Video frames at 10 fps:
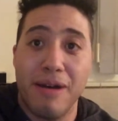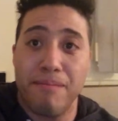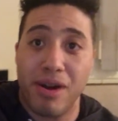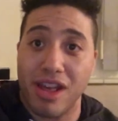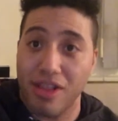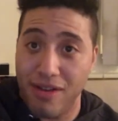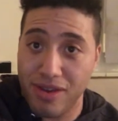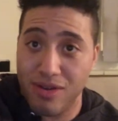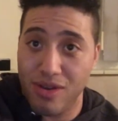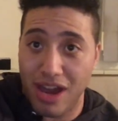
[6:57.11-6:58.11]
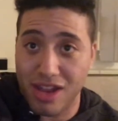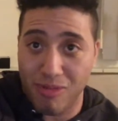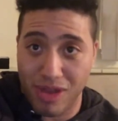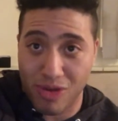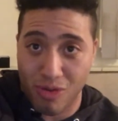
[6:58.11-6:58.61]
But I love you and you
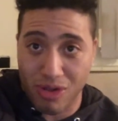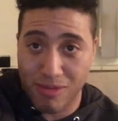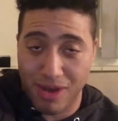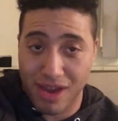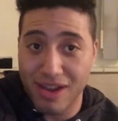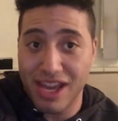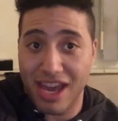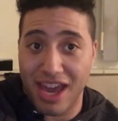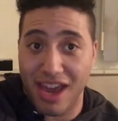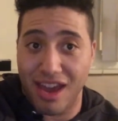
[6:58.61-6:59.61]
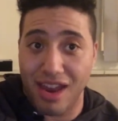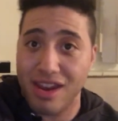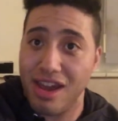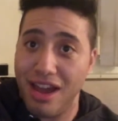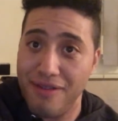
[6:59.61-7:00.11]
mean the world to me. And
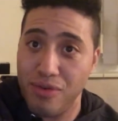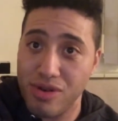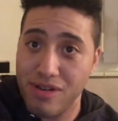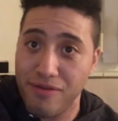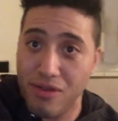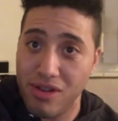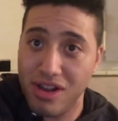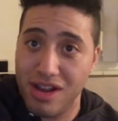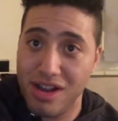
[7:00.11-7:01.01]
have a wonderful